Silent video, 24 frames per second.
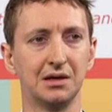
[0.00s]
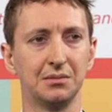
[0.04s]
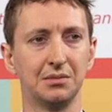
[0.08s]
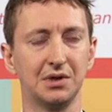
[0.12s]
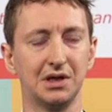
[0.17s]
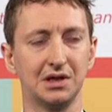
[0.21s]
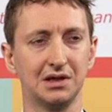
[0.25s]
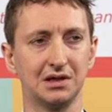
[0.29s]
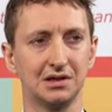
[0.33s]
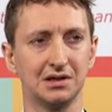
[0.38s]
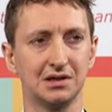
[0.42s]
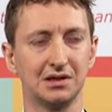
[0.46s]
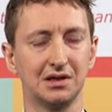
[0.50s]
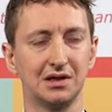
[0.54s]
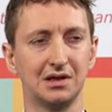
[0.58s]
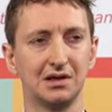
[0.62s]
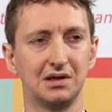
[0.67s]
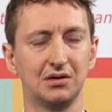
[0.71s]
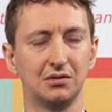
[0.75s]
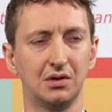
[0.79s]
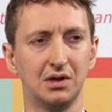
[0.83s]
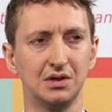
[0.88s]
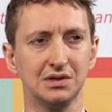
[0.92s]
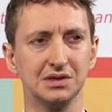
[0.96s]
But
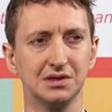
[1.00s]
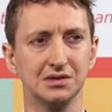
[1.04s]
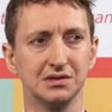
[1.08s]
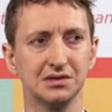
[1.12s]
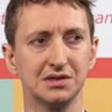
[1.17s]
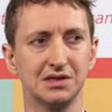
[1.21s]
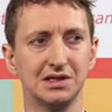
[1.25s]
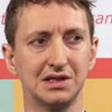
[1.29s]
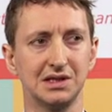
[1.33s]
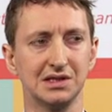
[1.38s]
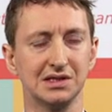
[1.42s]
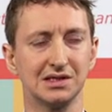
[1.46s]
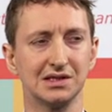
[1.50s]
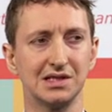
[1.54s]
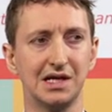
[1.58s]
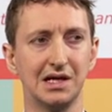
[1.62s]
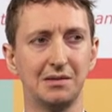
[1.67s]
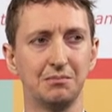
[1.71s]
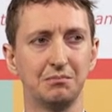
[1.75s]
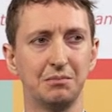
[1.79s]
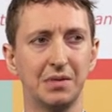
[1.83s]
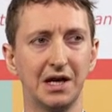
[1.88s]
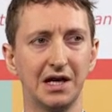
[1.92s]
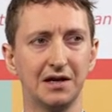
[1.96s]
you also see the
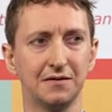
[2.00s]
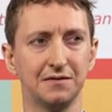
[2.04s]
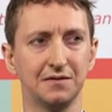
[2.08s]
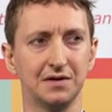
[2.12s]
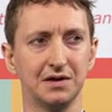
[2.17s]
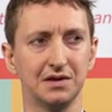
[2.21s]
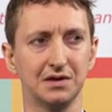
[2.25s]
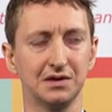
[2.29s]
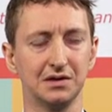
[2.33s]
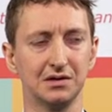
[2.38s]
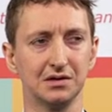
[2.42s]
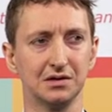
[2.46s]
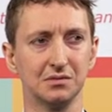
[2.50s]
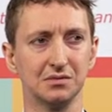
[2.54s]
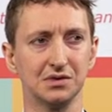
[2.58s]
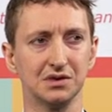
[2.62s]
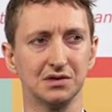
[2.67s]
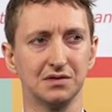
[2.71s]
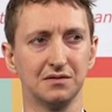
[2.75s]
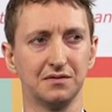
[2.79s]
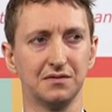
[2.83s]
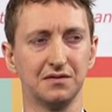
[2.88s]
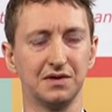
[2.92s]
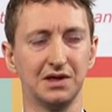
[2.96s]
same benefit in
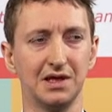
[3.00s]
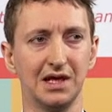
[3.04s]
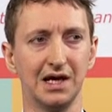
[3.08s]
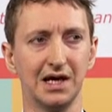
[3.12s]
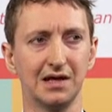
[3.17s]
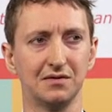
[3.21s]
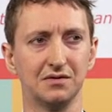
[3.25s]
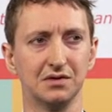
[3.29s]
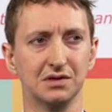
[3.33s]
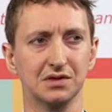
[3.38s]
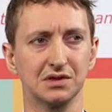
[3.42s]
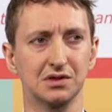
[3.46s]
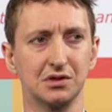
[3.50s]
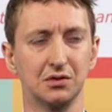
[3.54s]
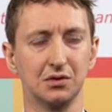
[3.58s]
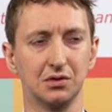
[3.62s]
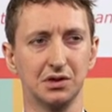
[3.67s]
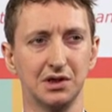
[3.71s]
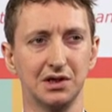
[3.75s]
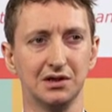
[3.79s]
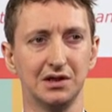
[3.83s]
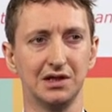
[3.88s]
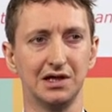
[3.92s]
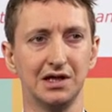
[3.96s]
terms of the adverse
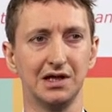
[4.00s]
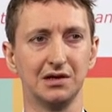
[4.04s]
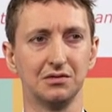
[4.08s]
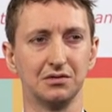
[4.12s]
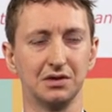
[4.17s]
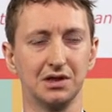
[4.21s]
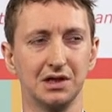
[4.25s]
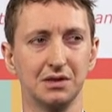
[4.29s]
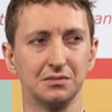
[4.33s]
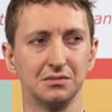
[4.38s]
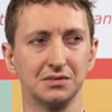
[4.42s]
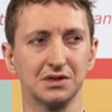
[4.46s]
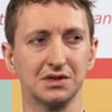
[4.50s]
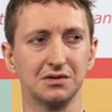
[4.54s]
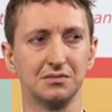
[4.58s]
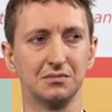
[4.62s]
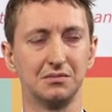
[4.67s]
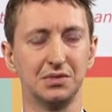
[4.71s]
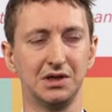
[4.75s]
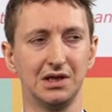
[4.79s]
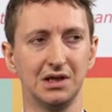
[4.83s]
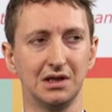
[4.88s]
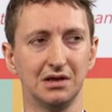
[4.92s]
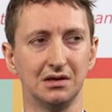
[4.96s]
coronary outcomes
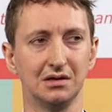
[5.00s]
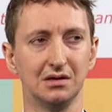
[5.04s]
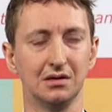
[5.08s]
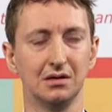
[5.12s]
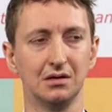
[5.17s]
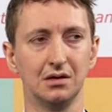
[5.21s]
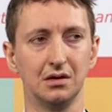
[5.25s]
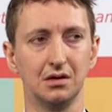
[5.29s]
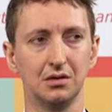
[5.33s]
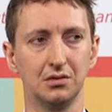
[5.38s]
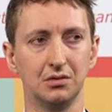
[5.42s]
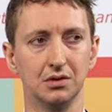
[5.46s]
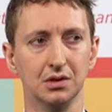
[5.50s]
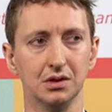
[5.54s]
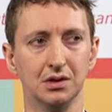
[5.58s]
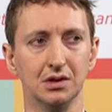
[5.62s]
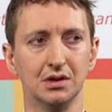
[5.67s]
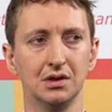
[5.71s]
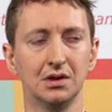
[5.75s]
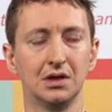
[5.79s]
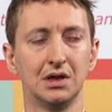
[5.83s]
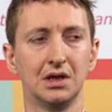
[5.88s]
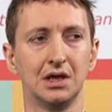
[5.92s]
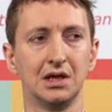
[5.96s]
being
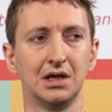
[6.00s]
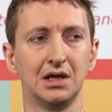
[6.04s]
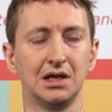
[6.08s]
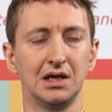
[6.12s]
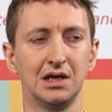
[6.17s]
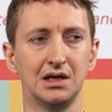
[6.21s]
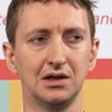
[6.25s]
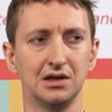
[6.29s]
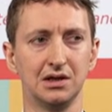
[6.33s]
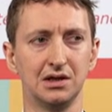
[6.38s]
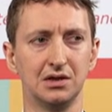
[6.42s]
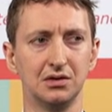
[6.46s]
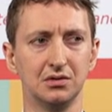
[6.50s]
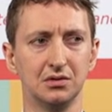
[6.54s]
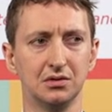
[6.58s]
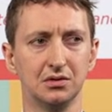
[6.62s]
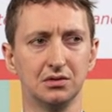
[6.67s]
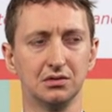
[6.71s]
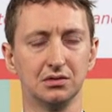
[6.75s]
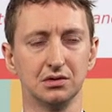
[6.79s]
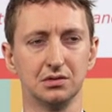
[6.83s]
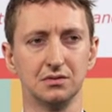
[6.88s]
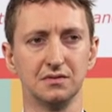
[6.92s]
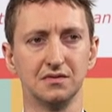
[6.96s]
lower in the
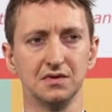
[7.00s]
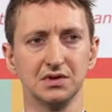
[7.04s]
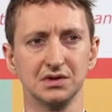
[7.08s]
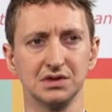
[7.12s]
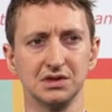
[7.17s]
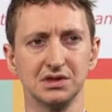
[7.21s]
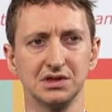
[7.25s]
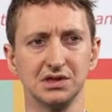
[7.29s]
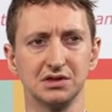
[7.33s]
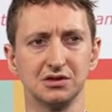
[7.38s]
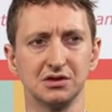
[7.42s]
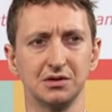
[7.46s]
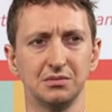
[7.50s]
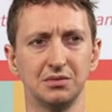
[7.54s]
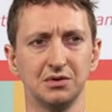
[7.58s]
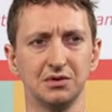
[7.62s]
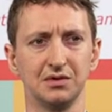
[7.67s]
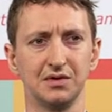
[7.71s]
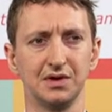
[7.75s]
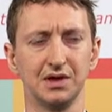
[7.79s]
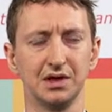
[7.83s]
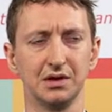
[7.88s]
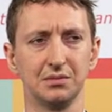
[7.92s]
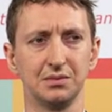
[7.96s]
dual group versus the
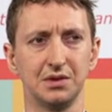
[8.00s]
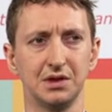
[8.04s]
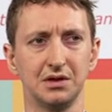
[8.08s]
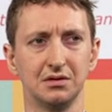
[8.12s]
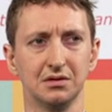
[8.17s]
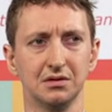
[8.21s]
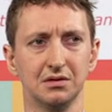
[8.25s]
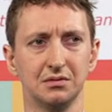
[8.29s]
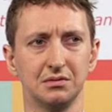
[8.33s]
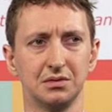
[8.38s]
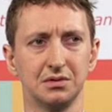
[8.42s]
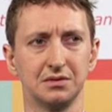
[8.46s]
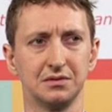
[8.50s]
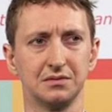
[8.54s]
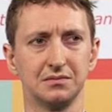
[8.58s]
triple therapy group.